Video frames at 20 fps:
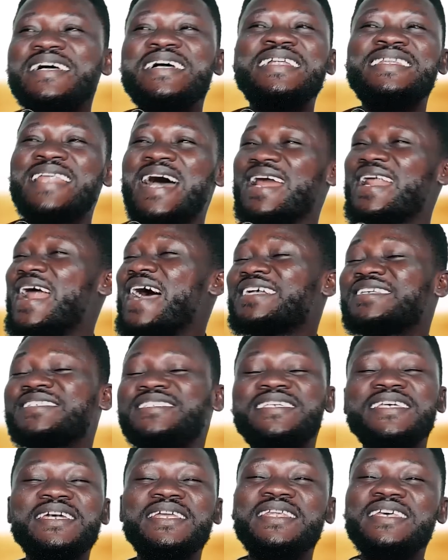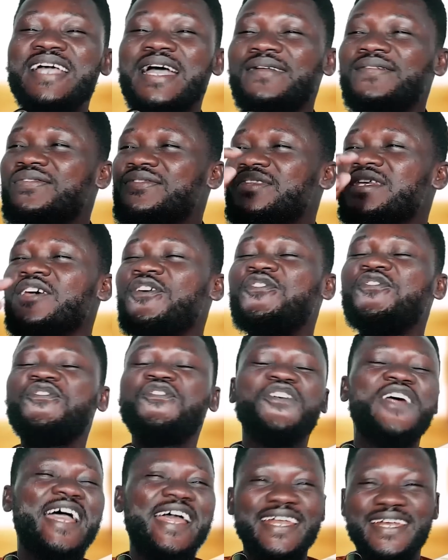na reshi ni e
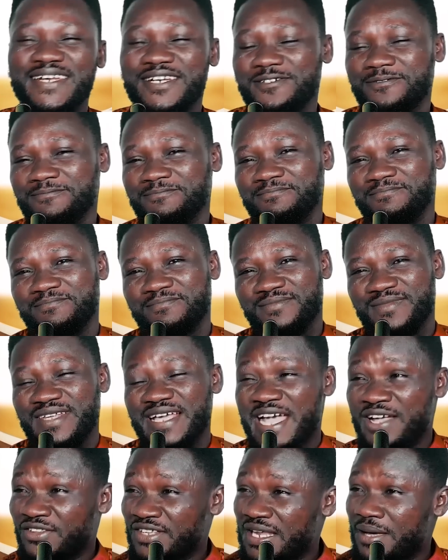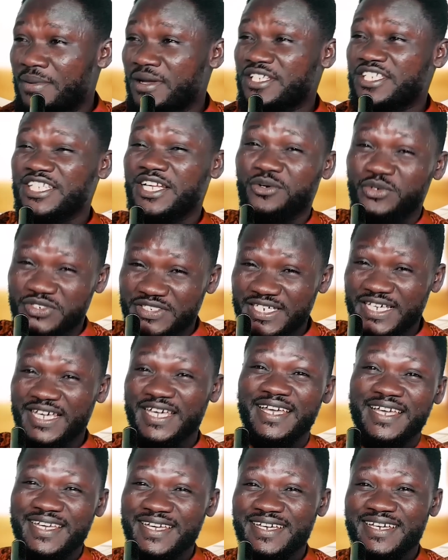different. And then I will say,